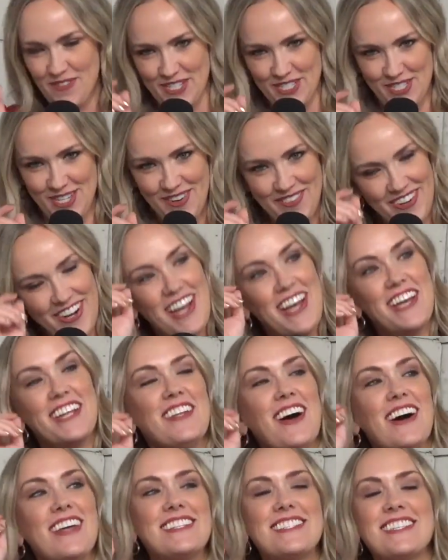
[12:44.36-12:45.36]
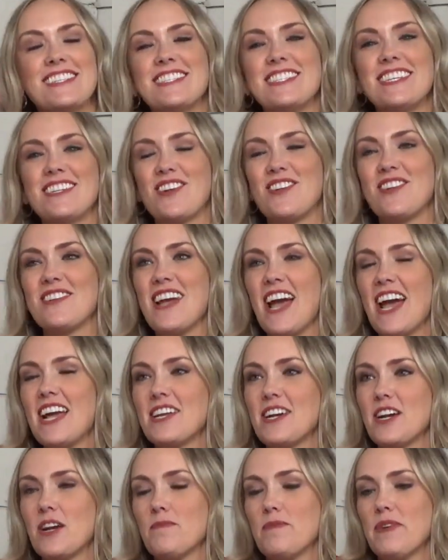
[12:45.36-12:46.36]
Misnomer. Not as a
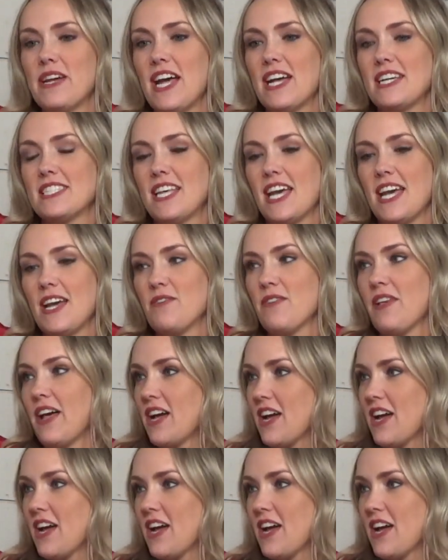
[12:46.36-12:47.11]
creator, but as a